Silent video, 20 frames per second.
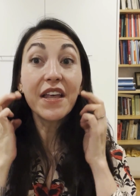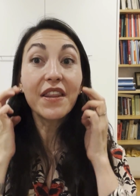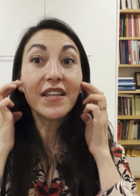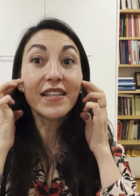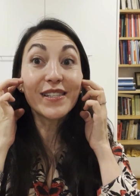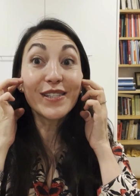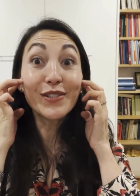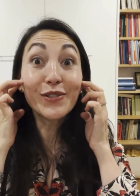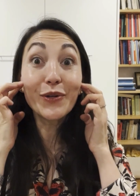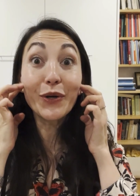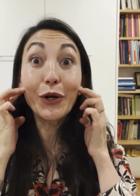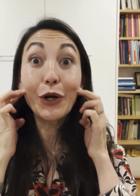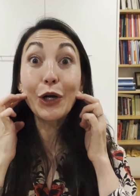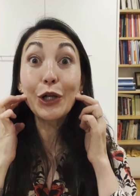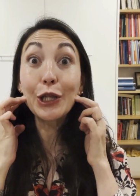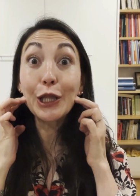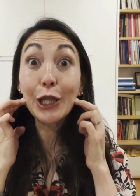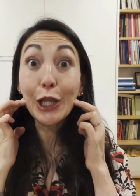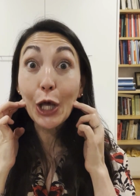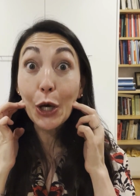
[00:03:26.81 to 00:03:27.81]
This is your
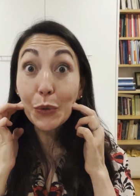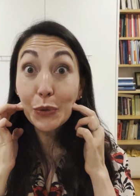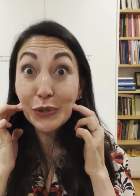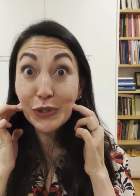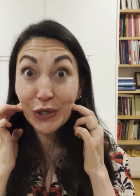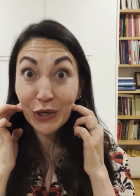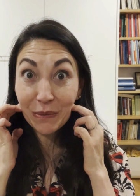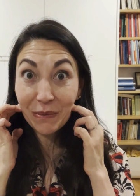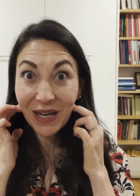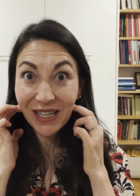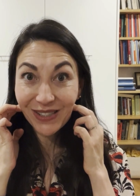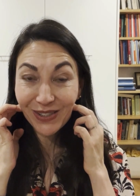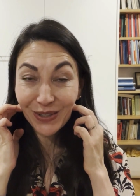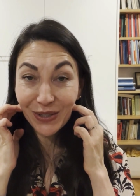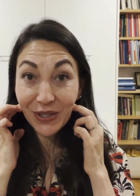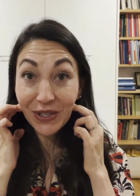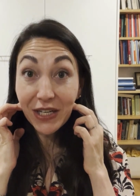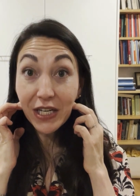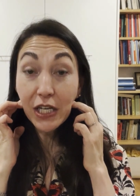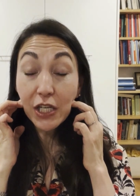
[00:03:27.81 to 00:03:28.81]
closer
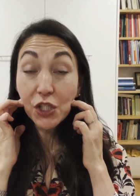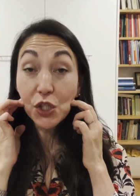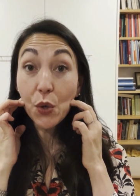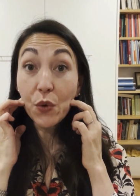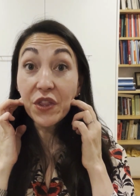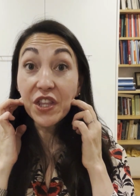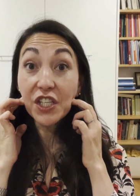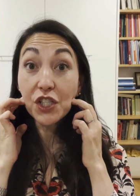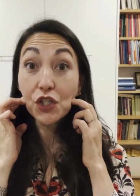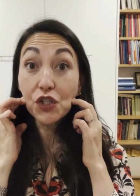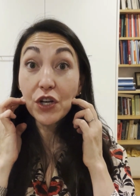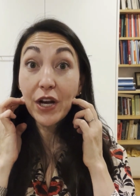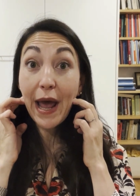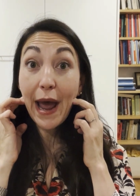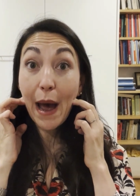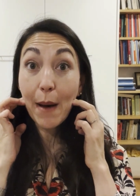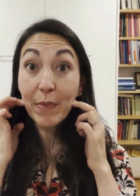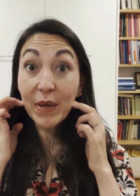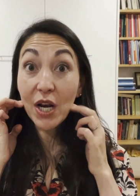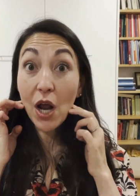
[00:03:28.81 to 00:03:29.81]
muscle. So this should
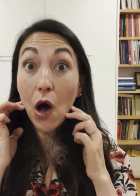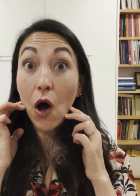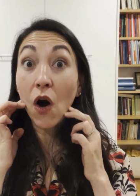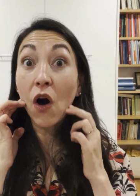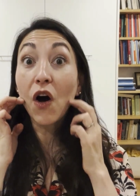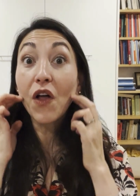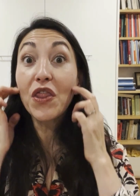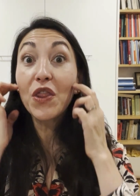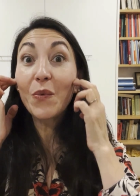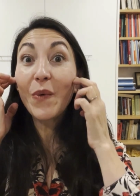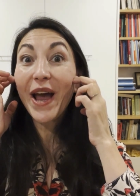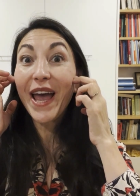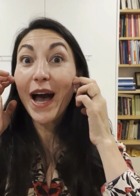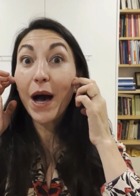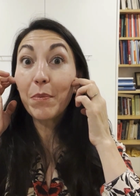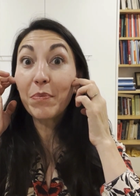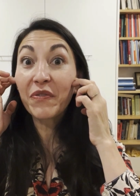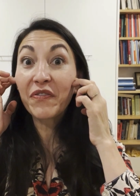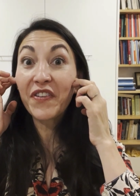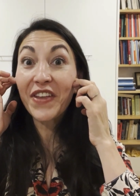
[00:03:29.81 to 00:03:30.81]
happen on the way
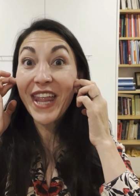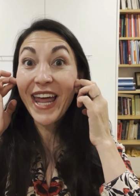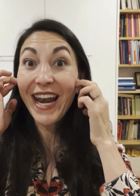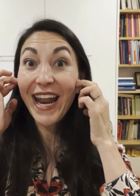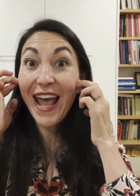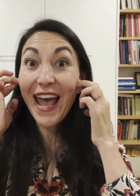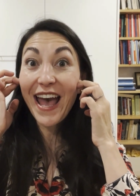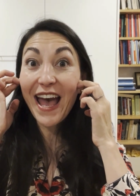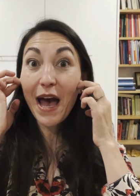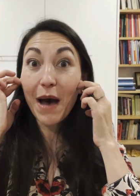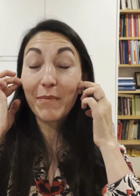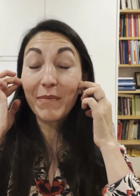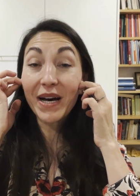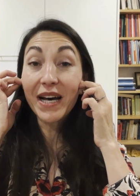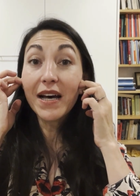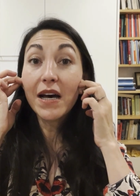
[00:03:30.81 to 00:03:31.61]
up for that M.